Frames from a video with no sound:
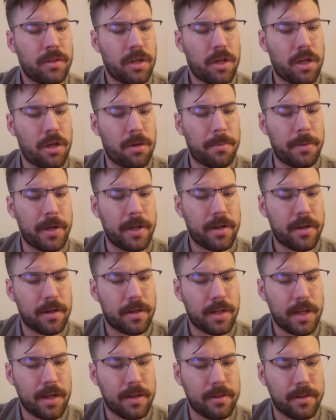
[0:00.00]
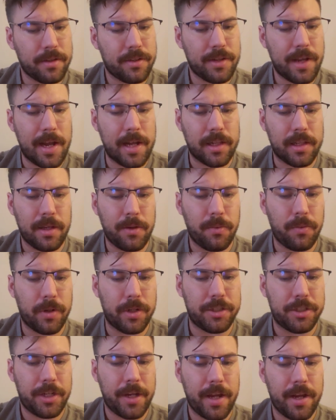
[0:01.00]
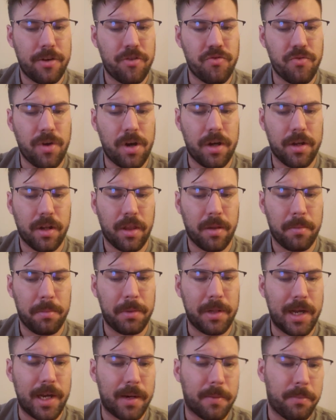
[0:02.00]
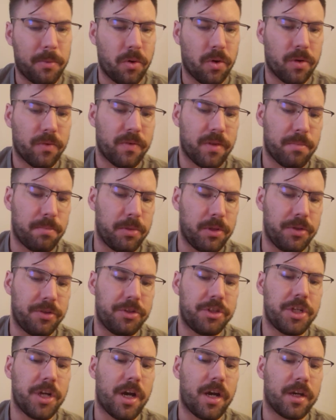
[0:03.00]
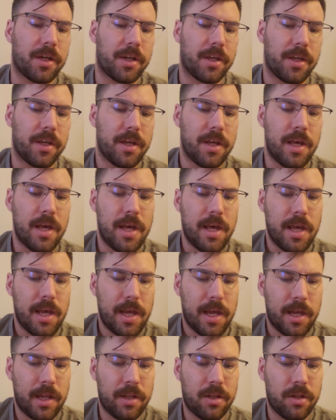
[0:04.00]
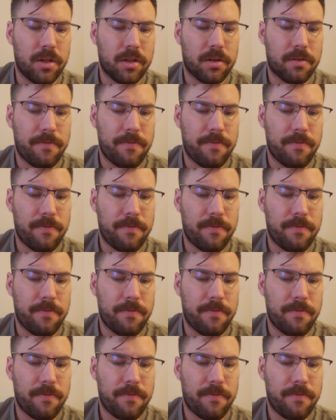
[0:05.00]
Nobody could tell exactly what she had drawn on the blackboard with blue chalk. It looked